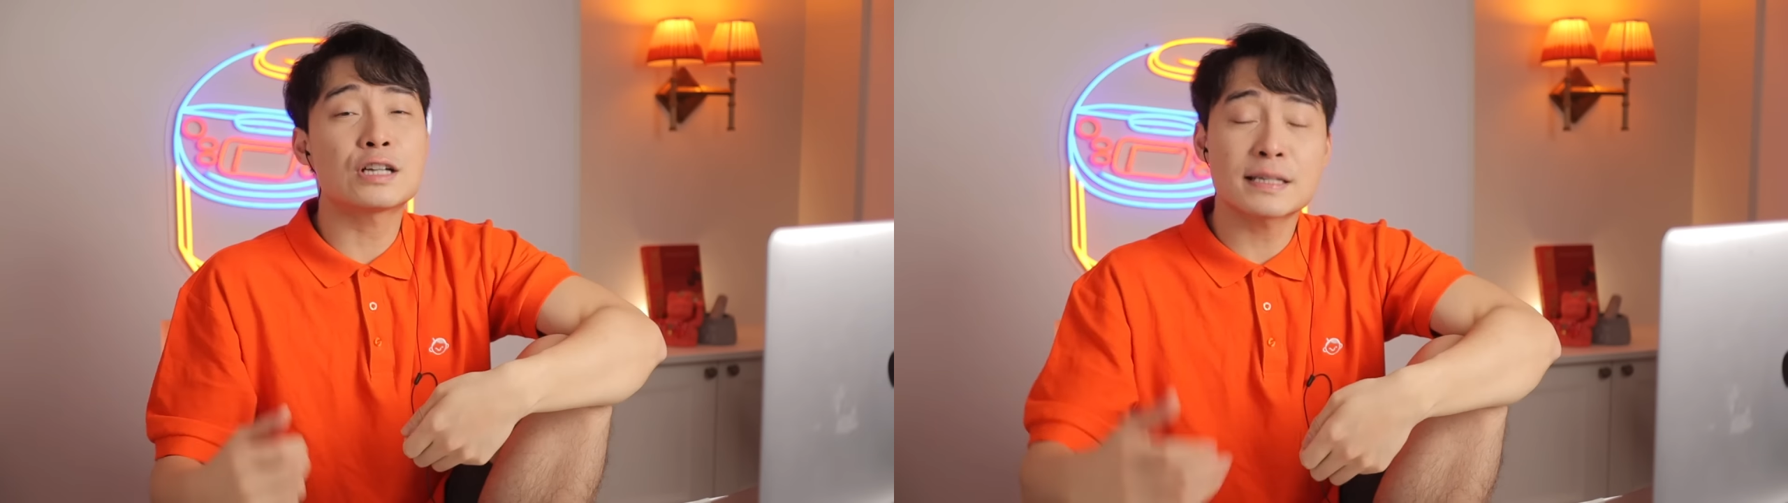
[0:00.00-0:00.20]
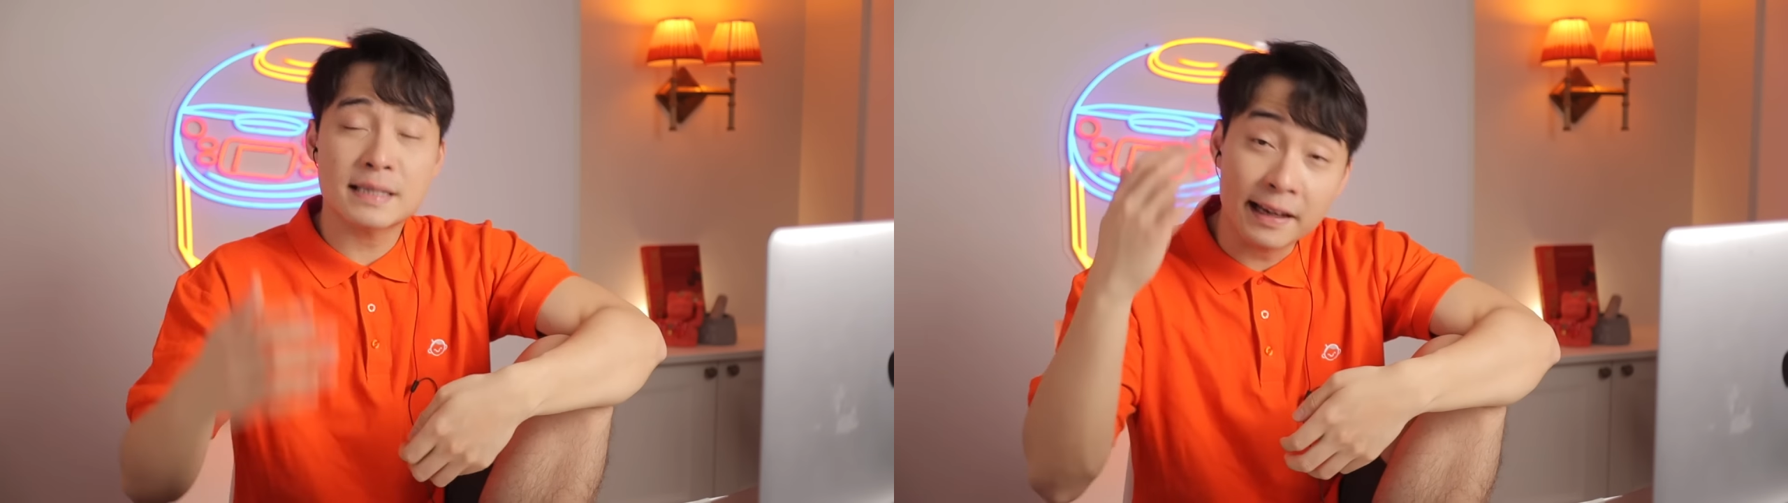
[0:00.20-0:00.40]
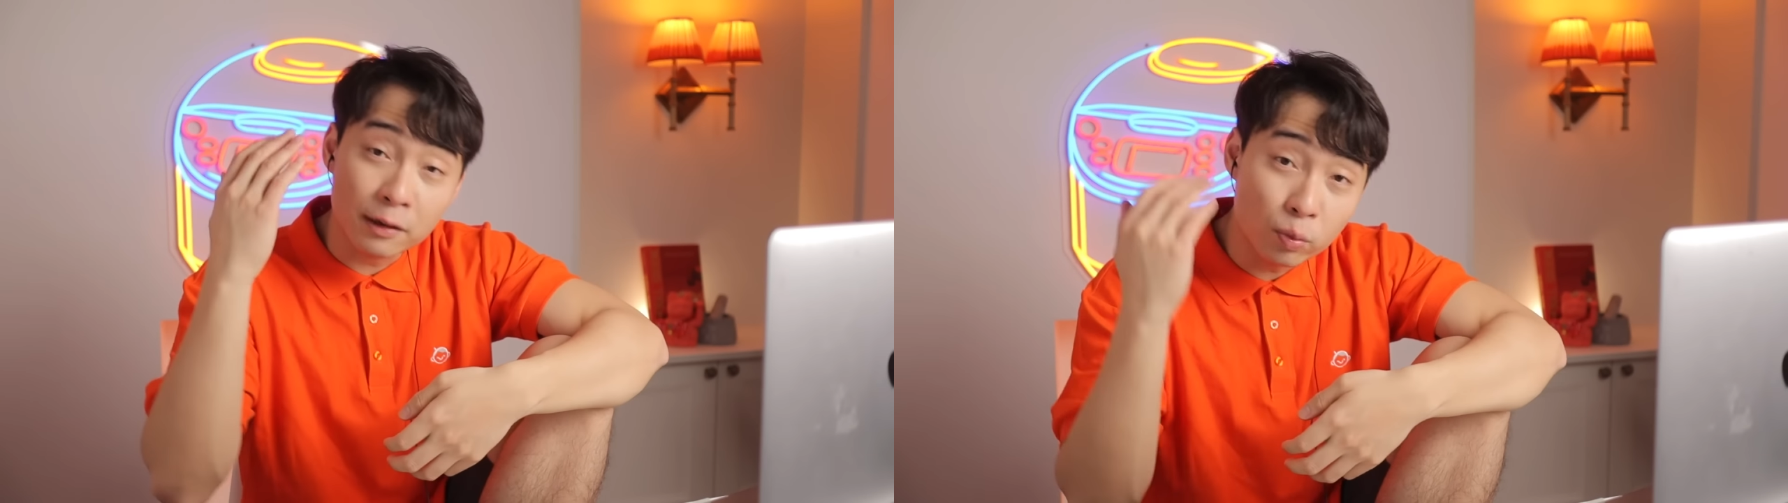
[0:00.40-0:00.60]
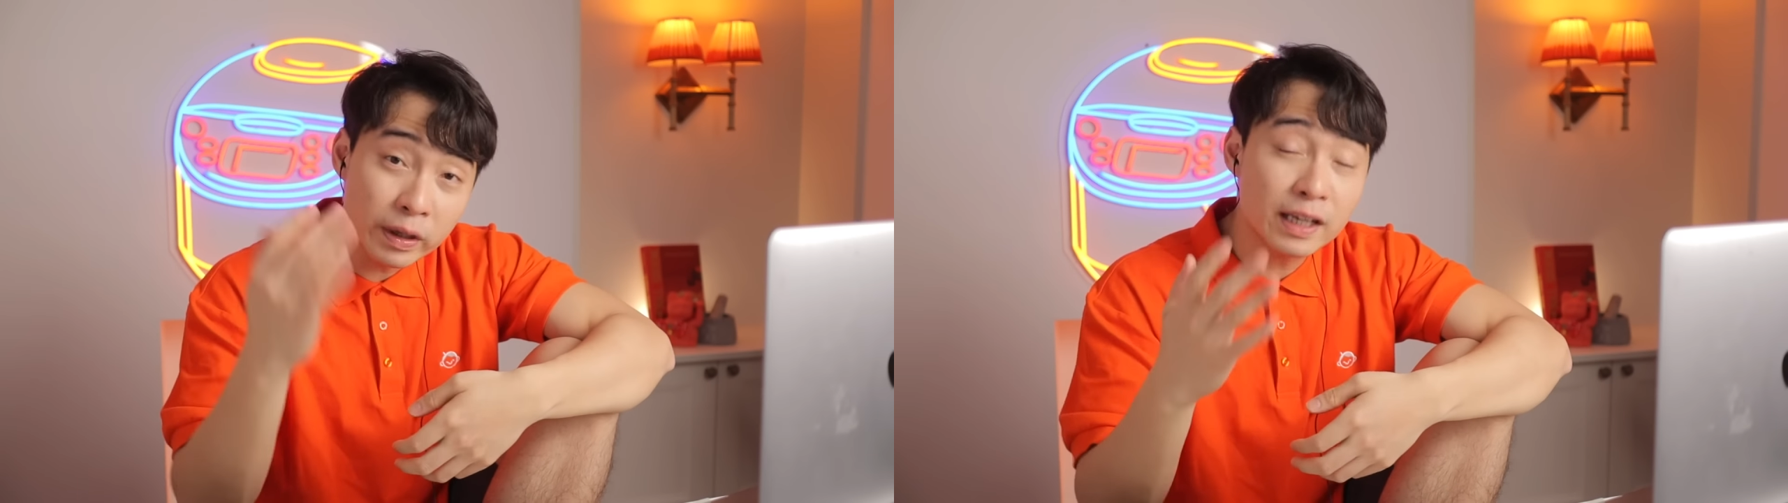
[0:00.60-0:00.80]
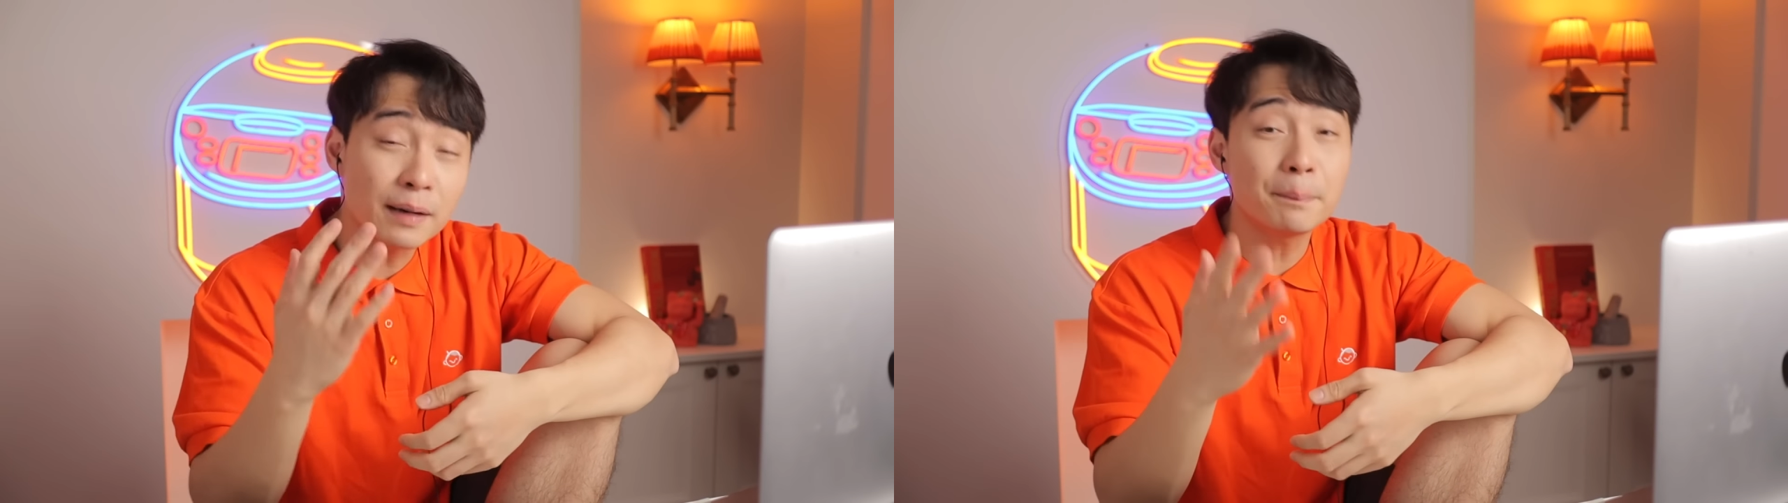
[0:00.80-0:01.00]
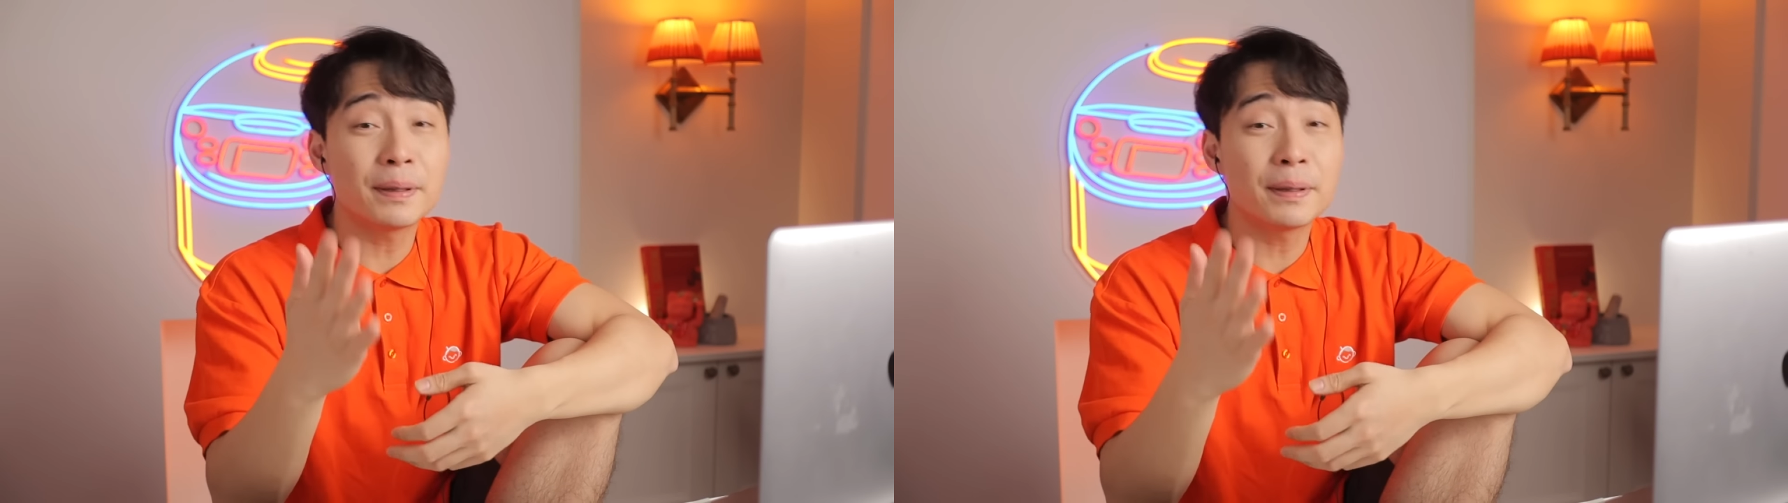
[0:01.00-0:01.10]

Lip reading: just like vegan